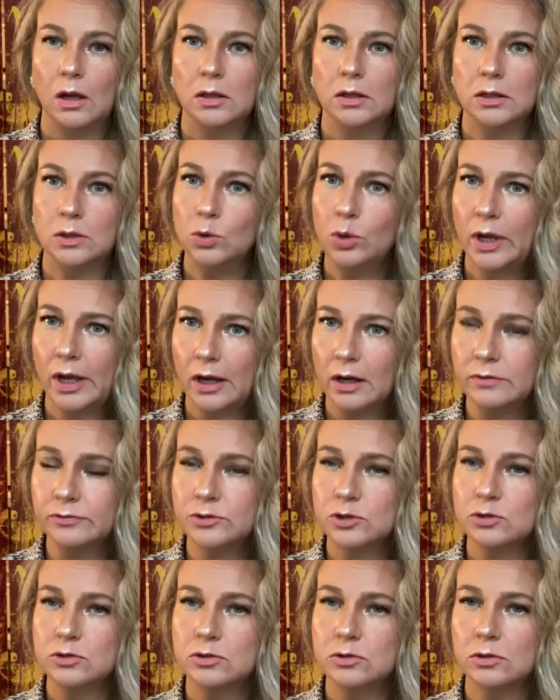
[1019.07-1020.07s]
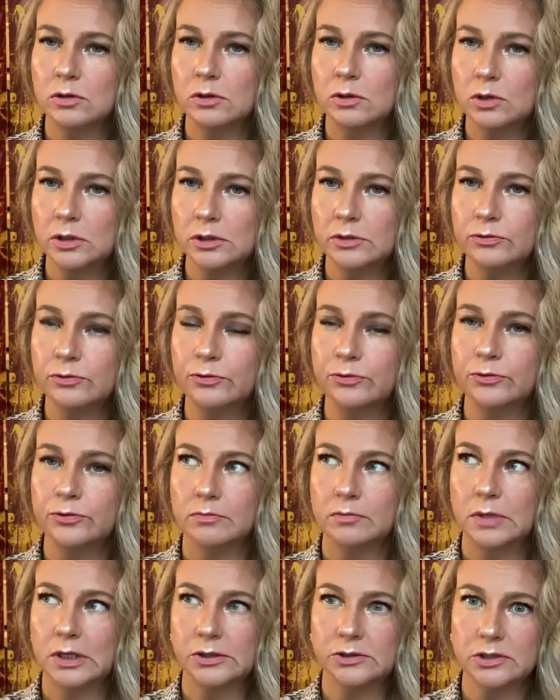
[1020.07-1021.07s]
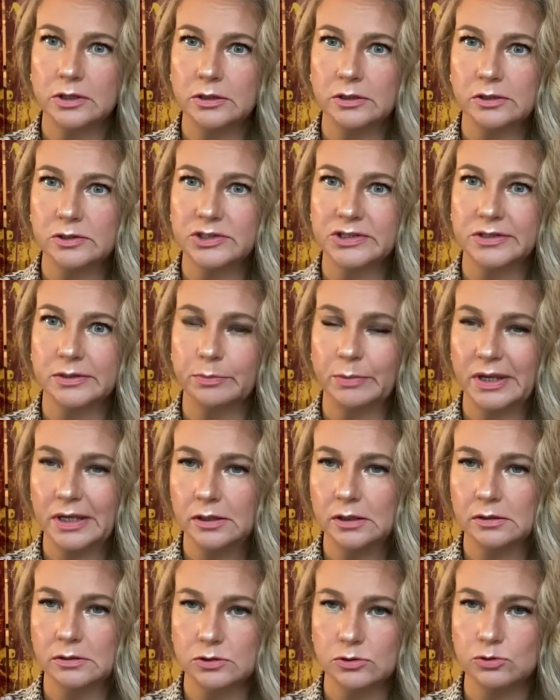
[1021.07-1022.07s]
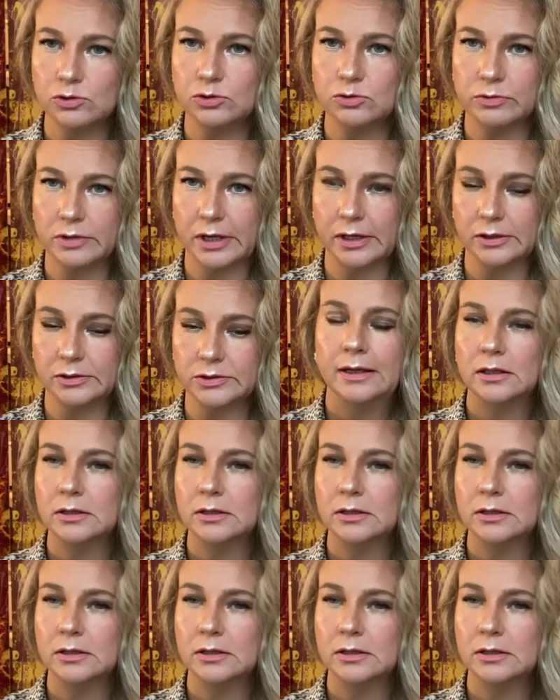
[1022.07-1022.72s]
You have to do a lot of internal stamina to do that.